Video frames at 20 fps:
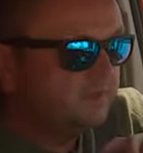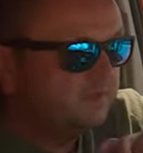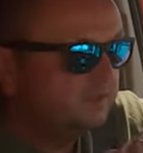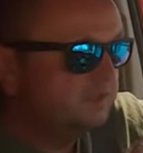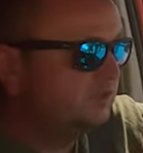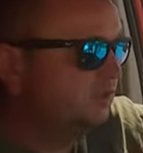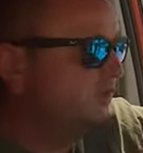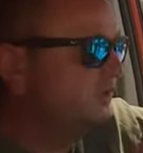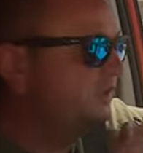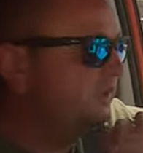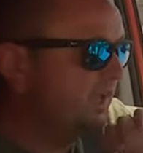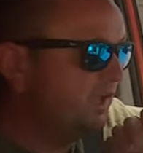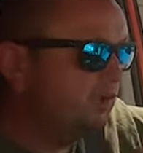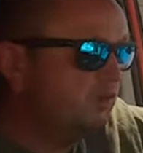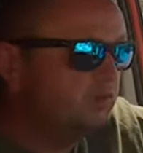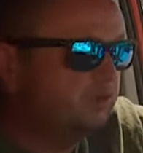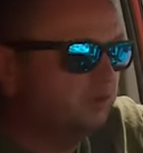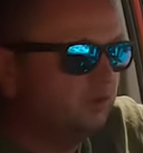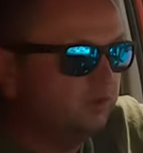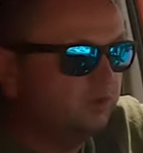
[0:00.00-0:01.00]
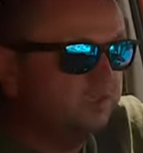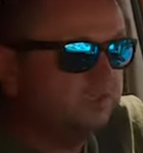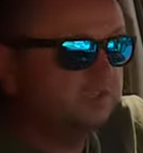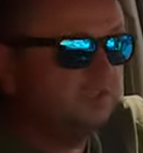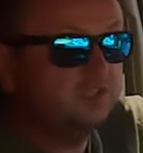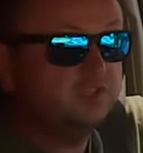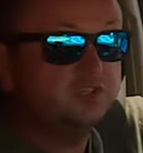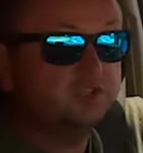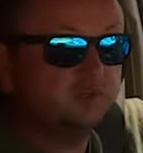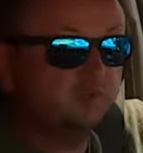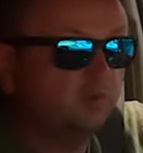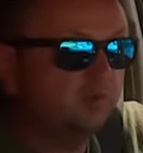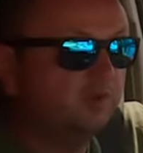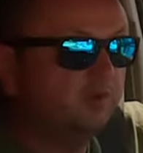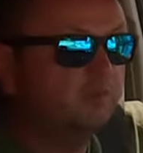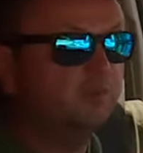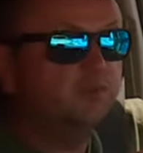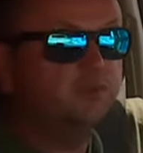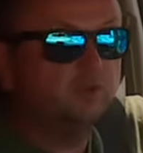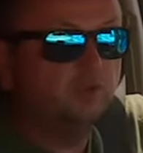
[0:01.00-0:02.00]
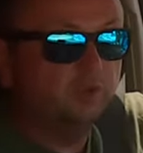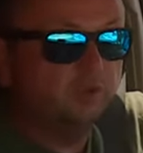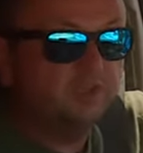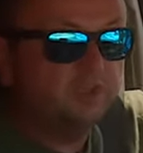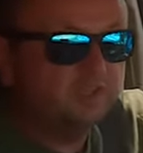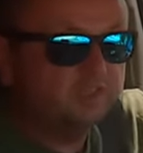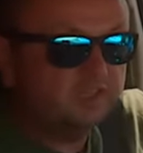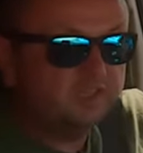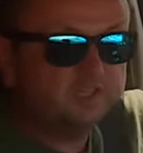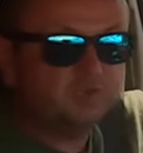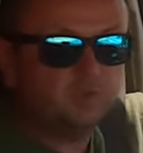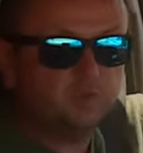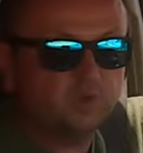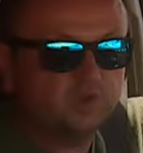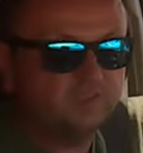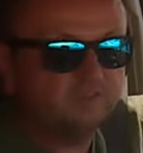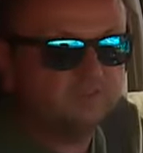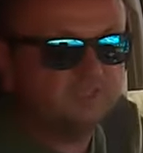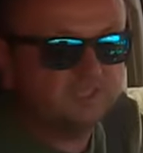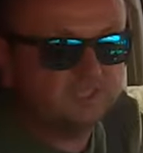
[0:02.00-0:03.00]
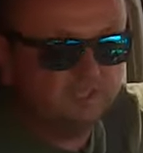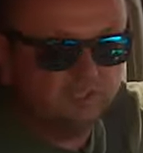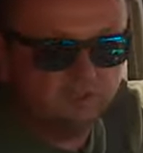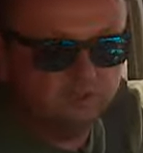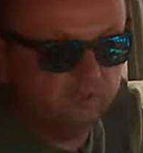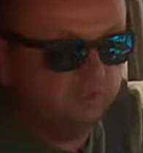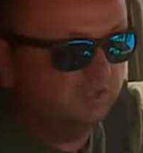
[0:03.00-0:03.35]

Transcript: So the Toyota owners, they just want to put all the things whatever selling